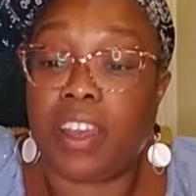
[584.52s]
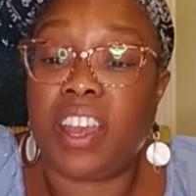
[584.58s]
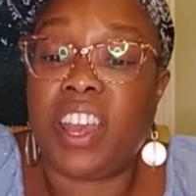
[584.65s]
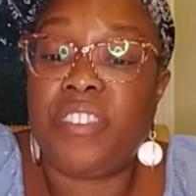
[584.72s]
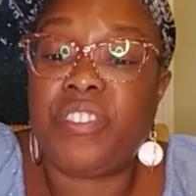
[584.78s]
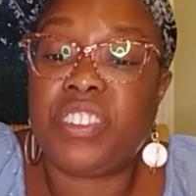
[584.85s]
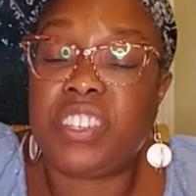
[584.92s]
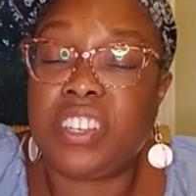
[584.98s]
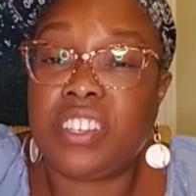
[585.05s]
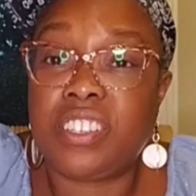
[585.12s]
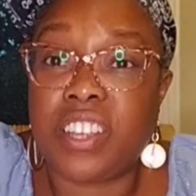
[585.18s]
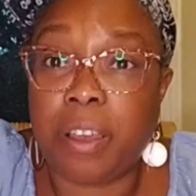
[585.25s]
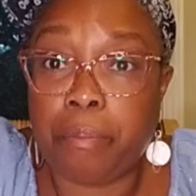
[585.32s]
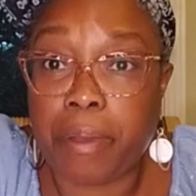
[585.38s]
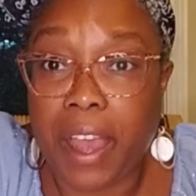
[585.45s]
If it didn't
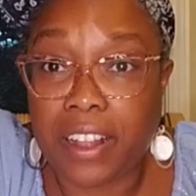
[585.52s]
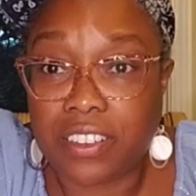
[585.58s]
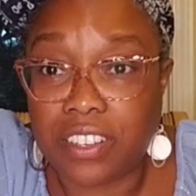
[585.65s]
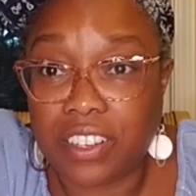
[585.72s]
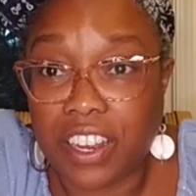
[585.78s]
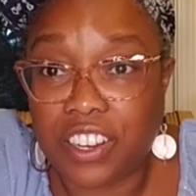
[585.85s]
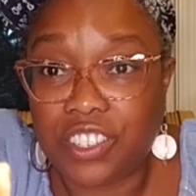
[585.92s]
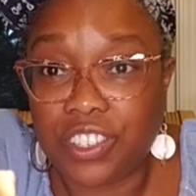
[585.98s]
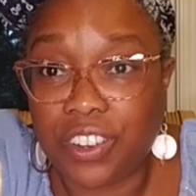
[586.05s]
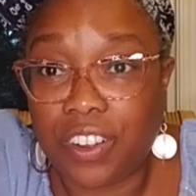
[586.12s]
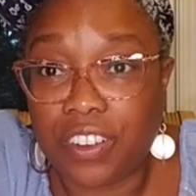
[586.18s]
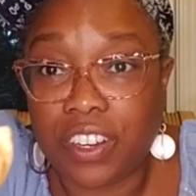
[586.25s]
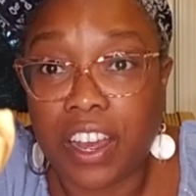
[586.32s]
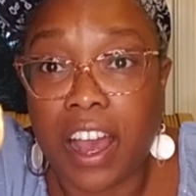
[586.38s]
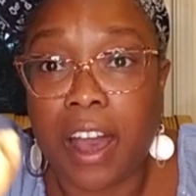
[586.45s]
say Back to Nature
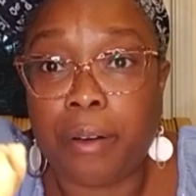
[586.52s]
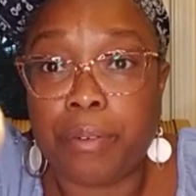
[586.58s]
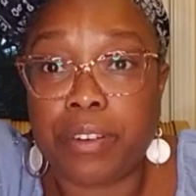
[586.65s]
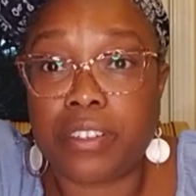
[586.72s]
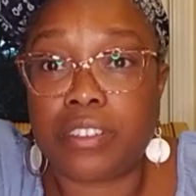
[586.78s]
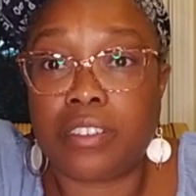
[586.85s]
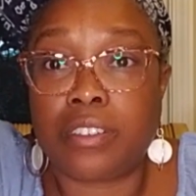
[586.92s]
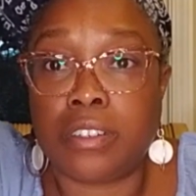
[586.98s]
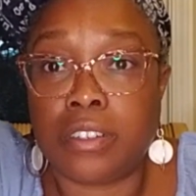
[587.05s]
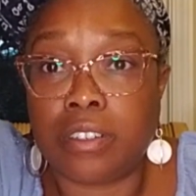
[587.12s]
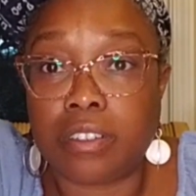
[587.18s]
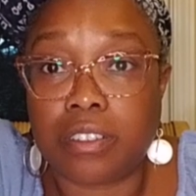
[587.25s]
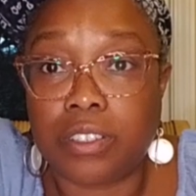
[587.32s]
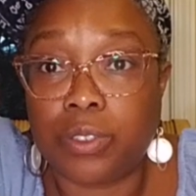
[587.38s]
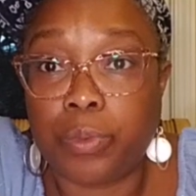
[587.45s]
on it, I would
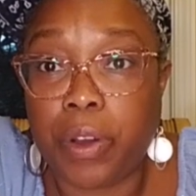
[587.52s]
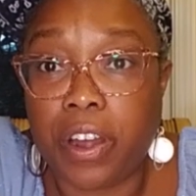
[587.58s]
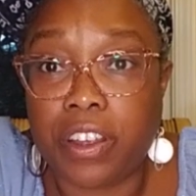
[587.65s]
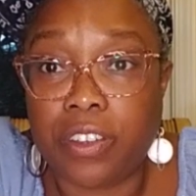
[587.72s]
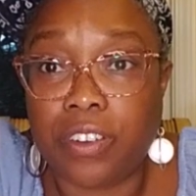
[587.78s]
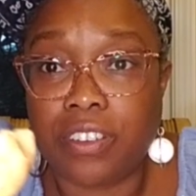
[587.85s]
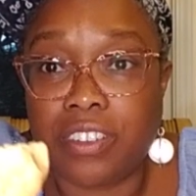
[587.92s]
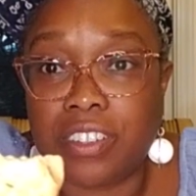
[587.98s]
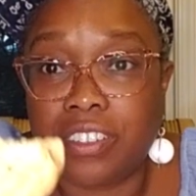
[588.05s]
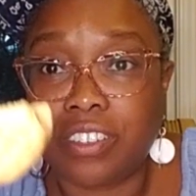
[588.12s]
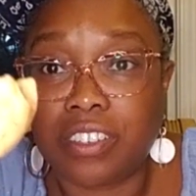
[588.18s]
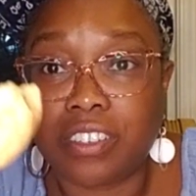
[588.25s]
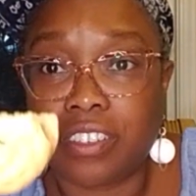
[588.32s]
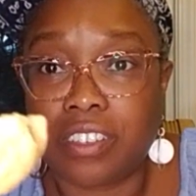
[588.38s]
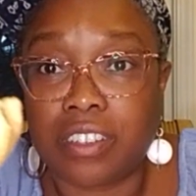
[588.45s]
swear to you that this
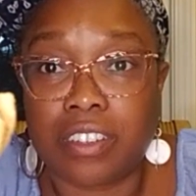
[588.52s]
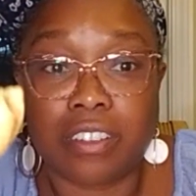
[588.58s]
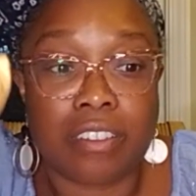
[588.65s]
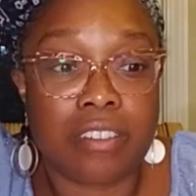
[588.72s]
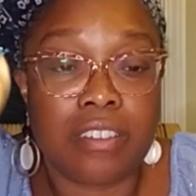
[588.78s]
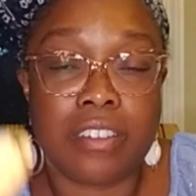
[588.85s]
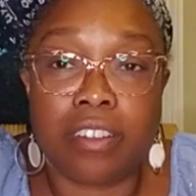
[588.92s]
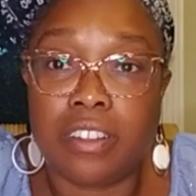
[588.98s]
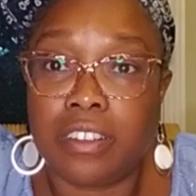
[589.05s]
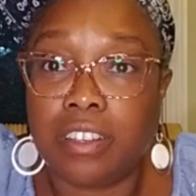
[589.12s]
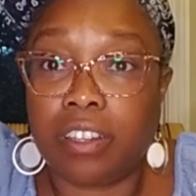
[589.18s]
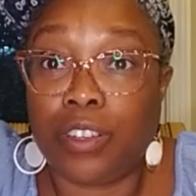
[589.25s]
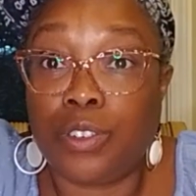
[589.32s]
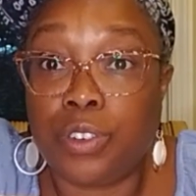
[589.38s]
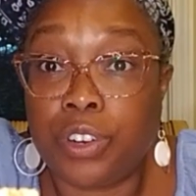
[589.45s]
is the
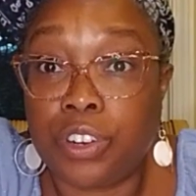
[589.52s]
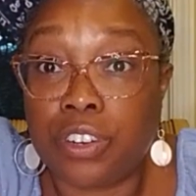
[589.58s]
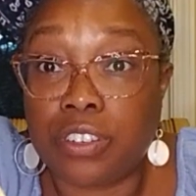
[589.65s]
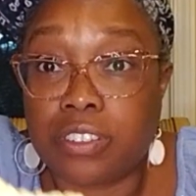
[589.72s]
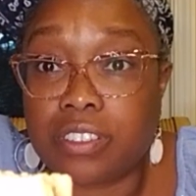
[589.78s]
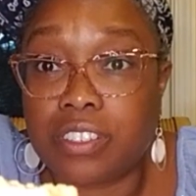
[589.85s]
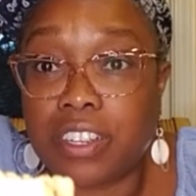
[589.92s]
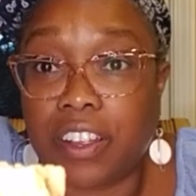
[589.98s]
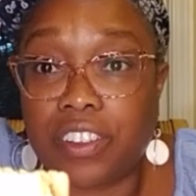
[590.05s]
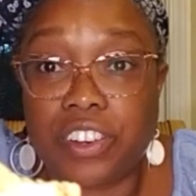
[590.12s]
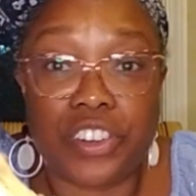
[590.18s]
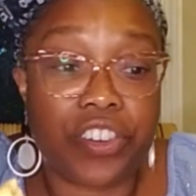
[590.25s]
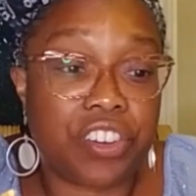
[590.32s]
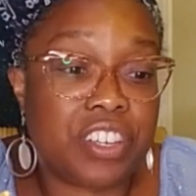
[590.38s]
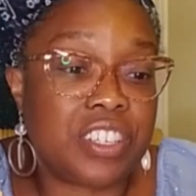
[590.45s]
little girls selling
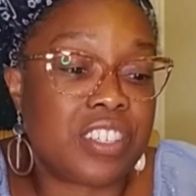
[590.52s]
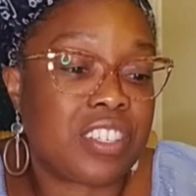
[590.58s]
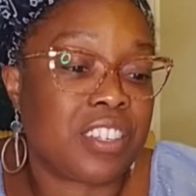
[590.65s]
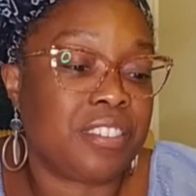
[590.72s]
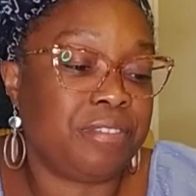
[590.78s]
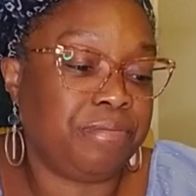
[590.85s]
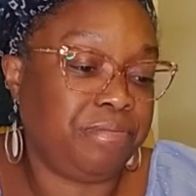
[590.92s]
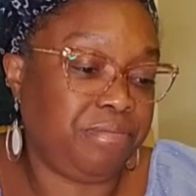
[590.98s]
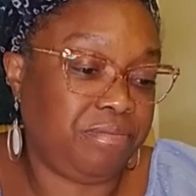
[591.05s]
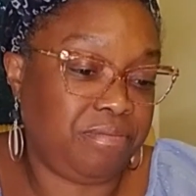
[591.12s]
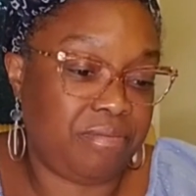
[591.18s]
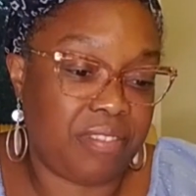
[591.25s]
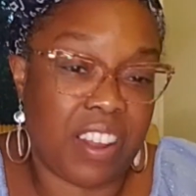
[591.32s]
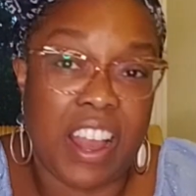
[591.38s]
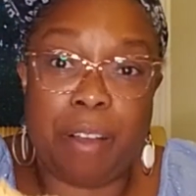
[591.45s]
the cookies.
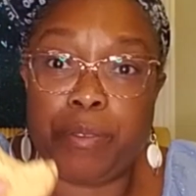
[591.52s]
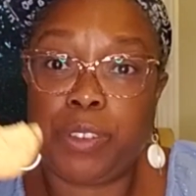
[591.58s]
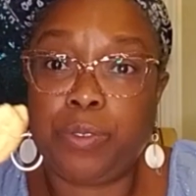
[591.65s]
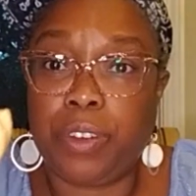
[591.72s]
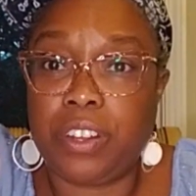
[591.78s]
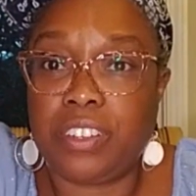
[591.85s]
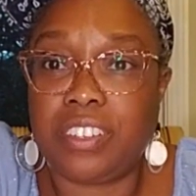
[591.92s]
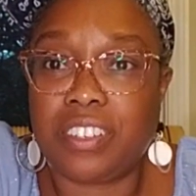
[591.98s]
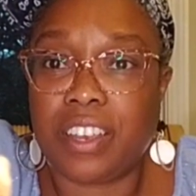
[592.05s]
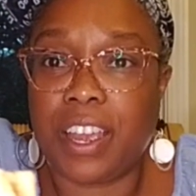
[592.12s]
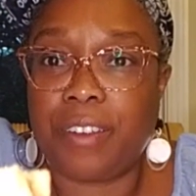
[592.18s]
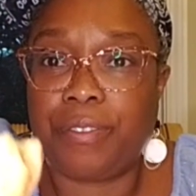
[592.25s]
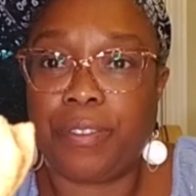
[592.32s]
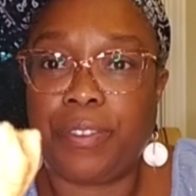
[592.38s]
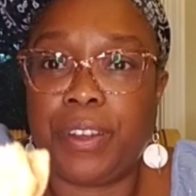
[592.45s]
I would swear this
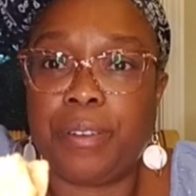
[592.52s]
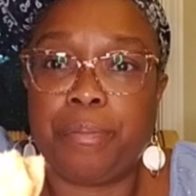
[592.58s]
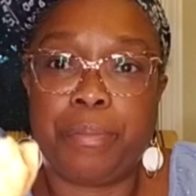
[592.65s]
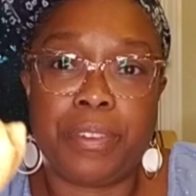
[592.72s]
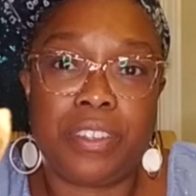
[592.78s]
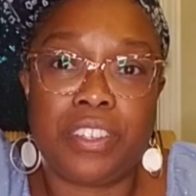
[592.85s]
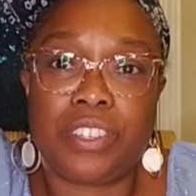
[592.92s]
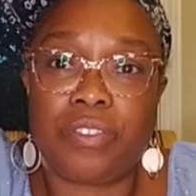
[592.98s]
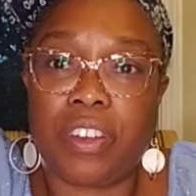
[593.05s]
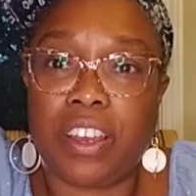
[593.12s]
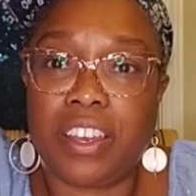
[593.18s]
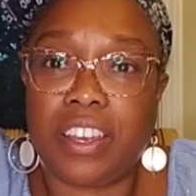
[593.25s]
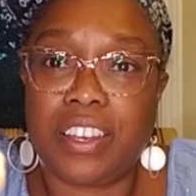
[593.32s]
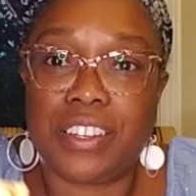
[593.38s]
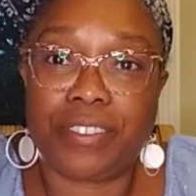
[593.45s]
came from them. But this right
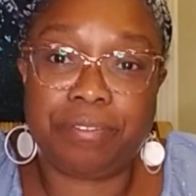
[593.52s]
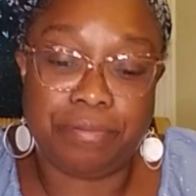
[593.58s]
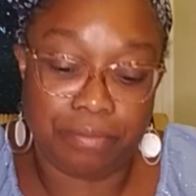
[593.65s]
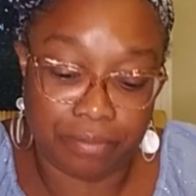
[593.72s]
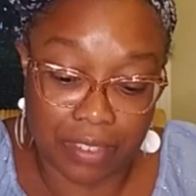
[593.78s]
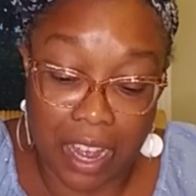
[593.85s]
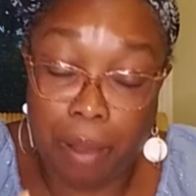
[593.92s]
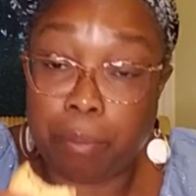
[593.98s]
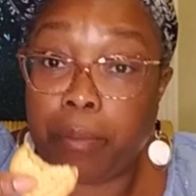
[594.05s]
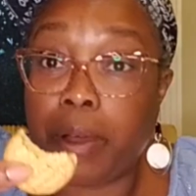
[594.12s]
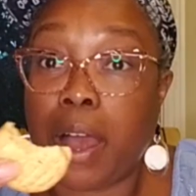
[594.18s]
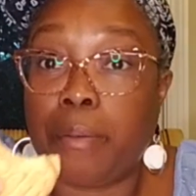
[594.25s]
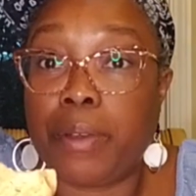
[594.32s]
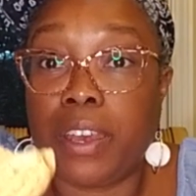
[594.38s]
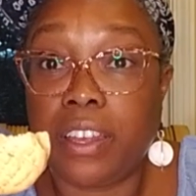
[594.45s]
here, I'm
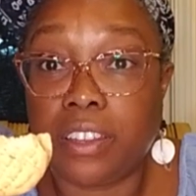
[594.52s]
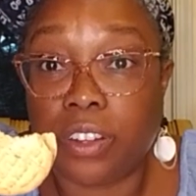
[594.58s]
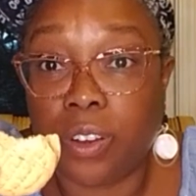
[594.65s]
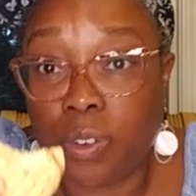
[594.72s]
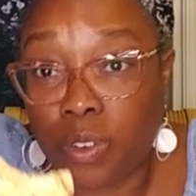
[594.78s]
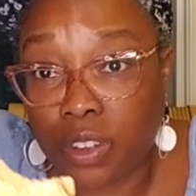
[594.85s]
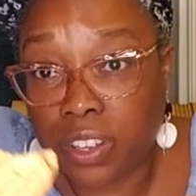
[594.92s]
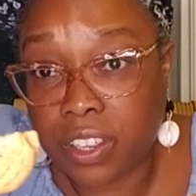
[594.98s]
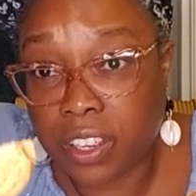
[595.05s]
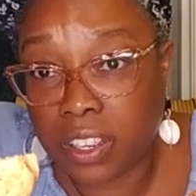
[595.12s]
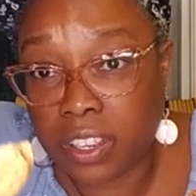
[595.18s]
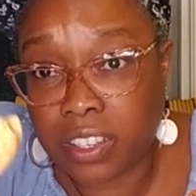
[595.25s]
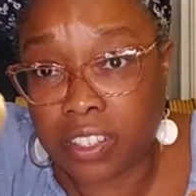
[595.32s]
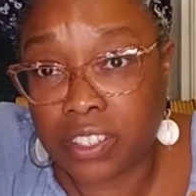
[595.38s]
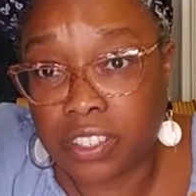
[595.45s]
gonna eat the whole cookie
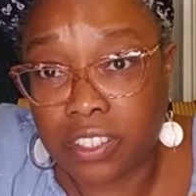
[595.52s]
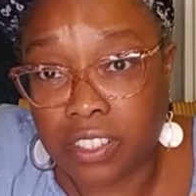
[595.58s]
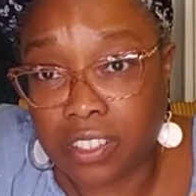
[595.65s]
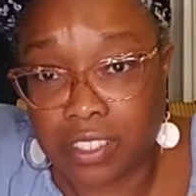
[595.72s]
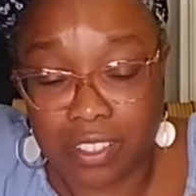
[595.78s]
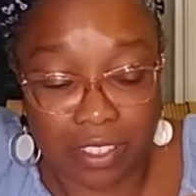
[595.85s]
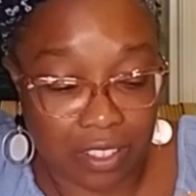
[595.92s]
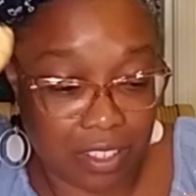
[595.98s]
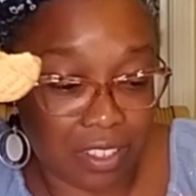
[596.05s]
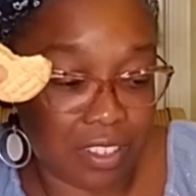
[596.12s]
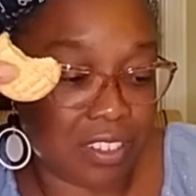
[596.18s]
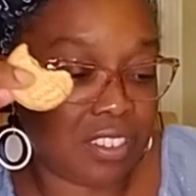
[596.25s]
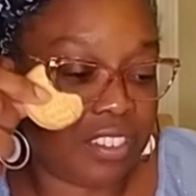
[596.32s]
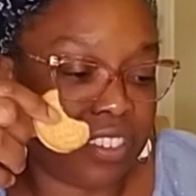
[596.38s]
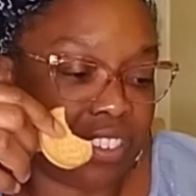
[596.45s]
because this
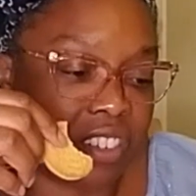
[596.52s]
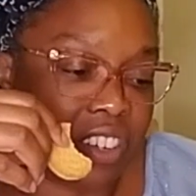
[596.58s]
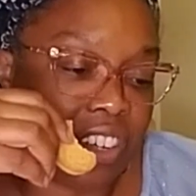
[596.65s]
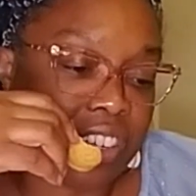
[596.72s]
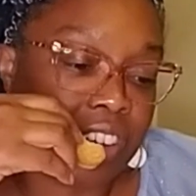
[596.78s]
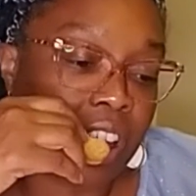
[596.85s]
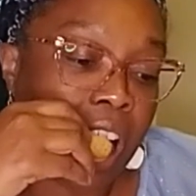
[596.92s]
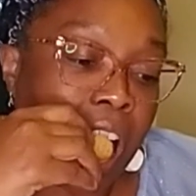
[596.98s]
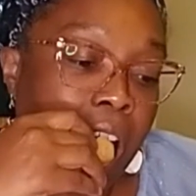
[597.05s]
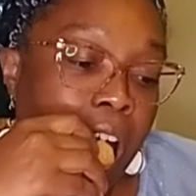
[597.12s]
was good.